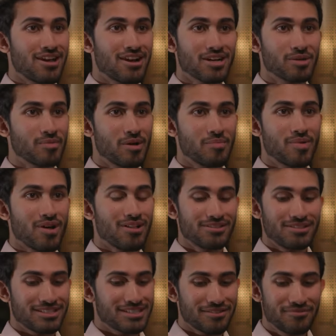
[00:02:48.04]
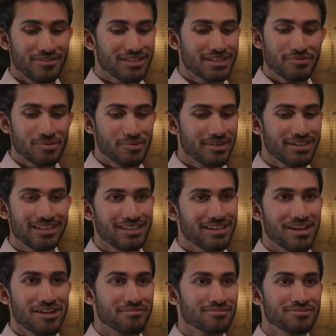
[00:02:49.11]
talk about politics. I feel like we were hitting it
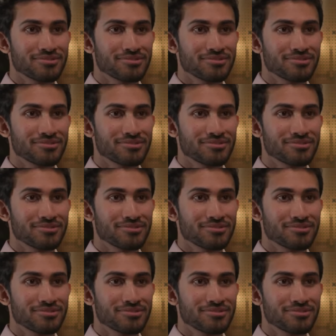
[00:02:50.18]
off